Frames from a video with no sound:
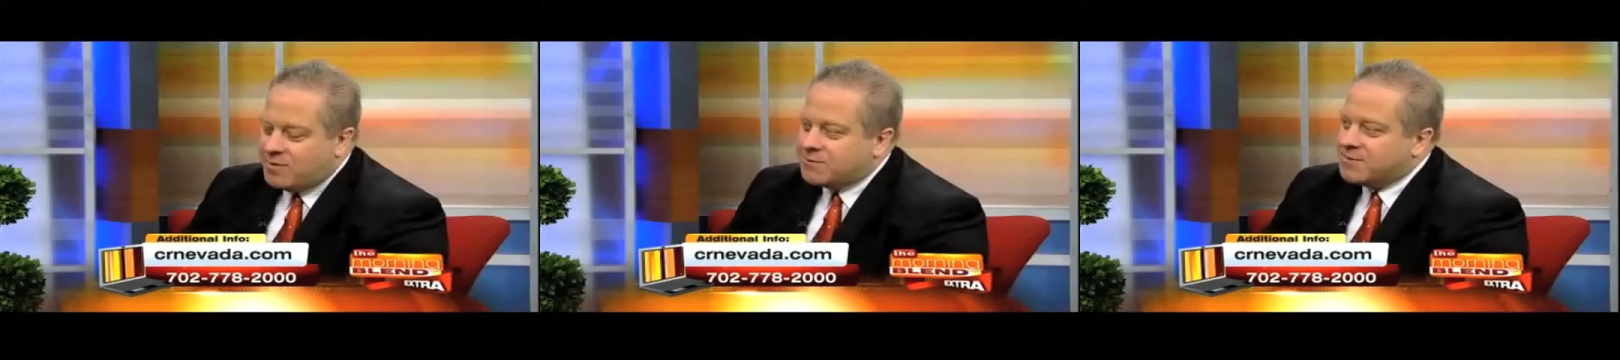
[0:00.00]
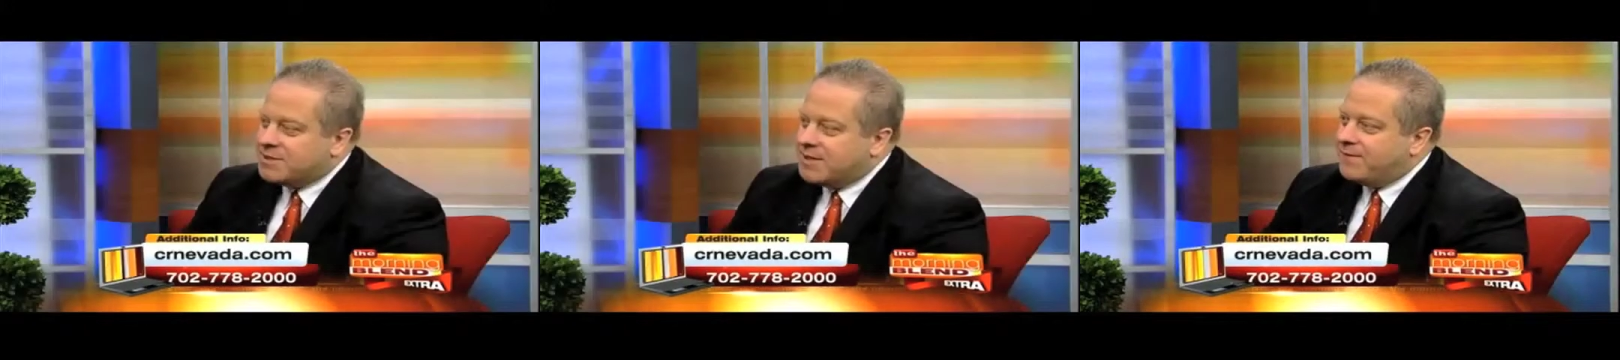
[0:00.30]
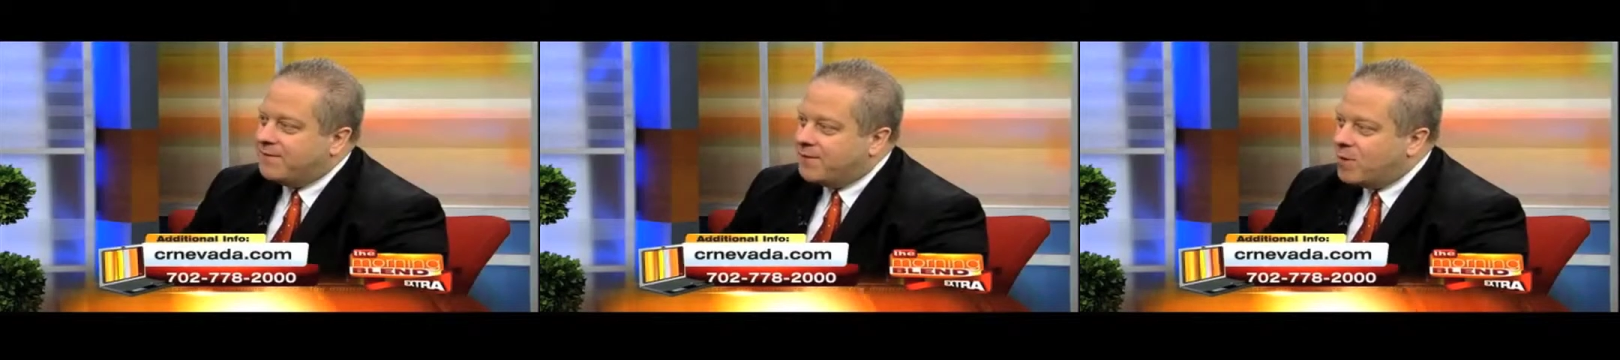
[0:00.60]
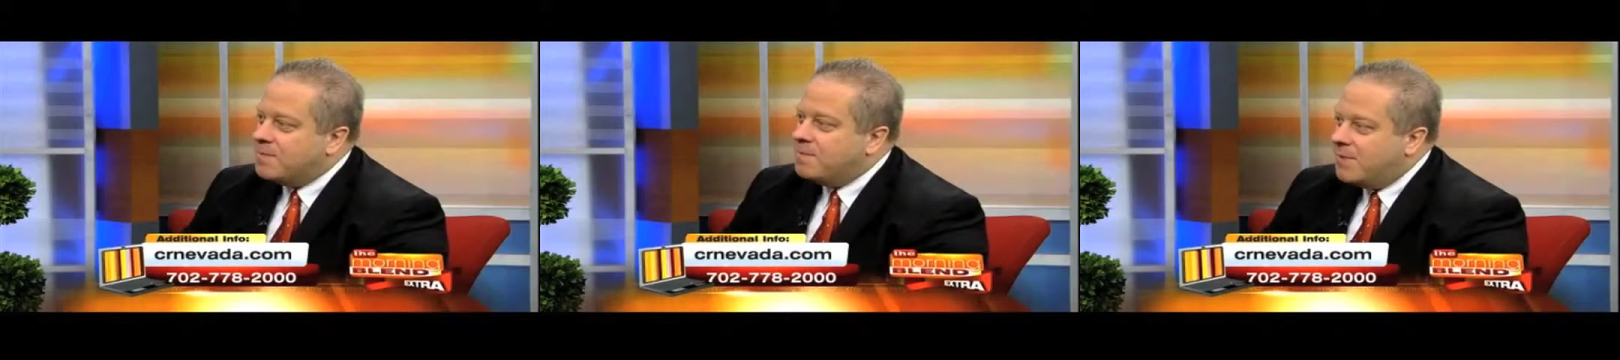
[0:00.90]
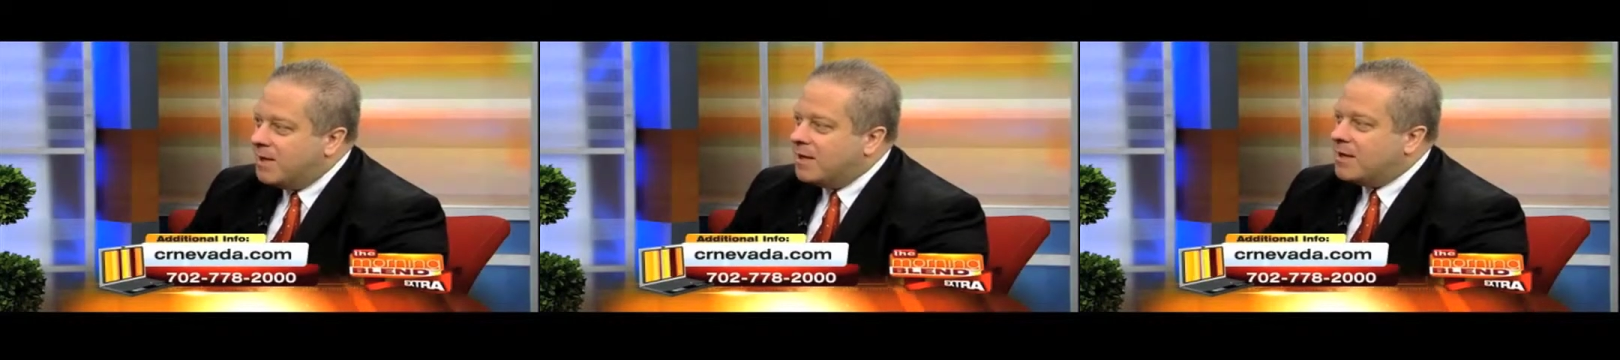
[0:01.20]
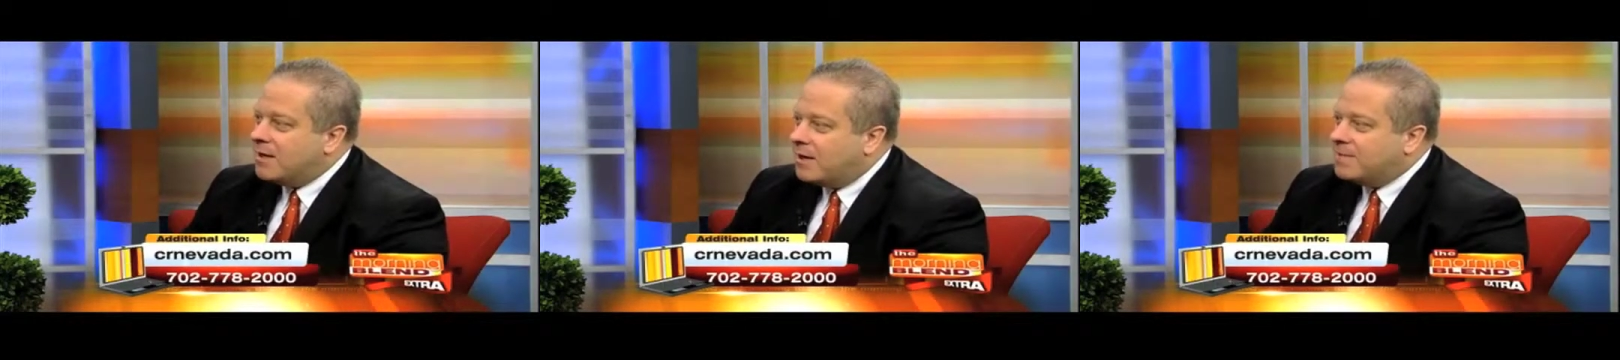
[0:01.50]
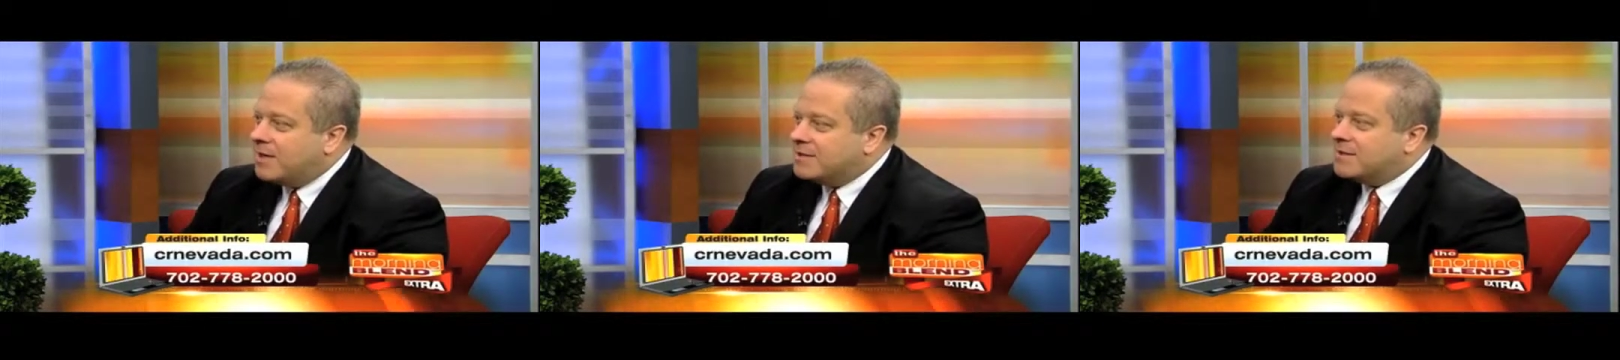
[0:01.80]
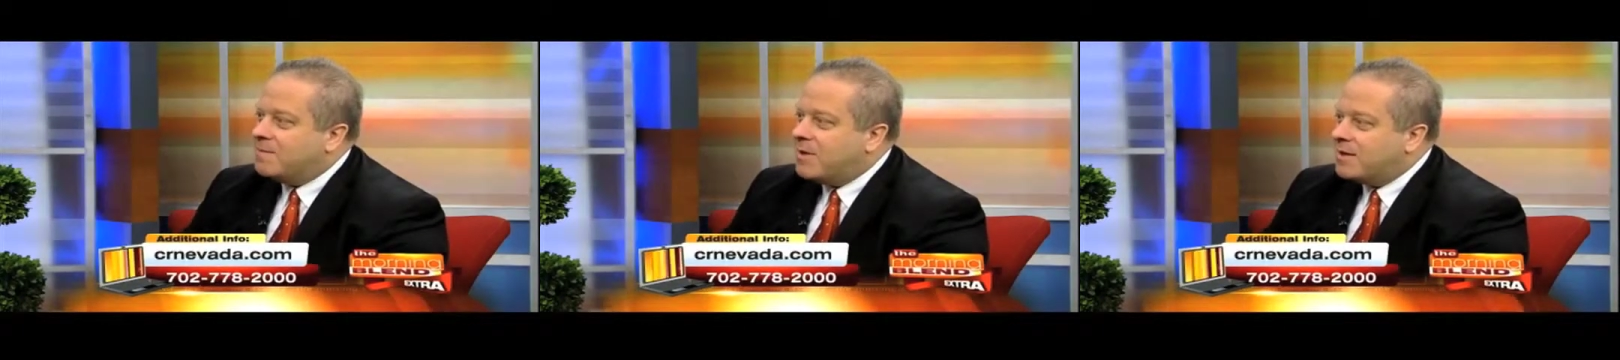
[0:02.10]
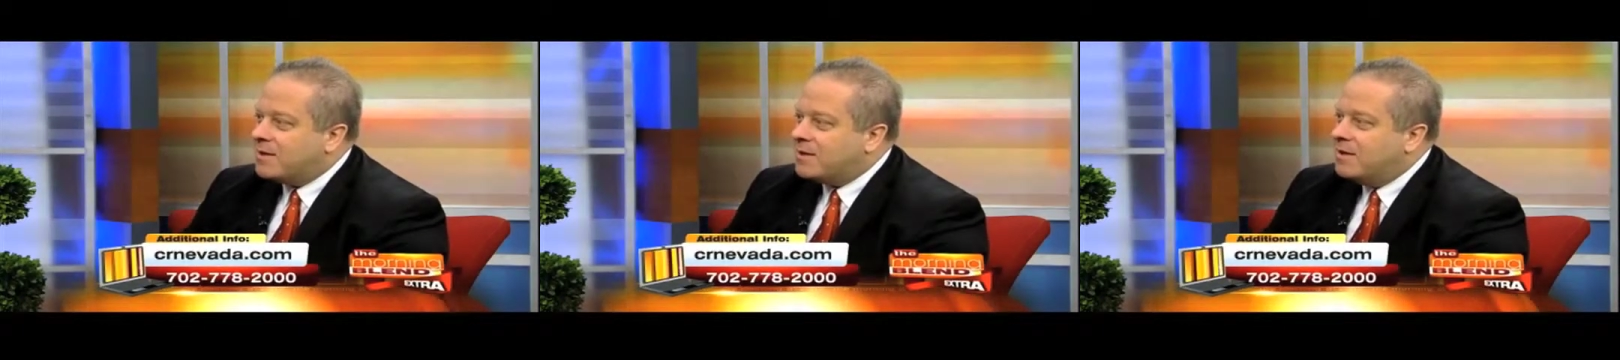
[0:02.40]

receive 40 billion updates a month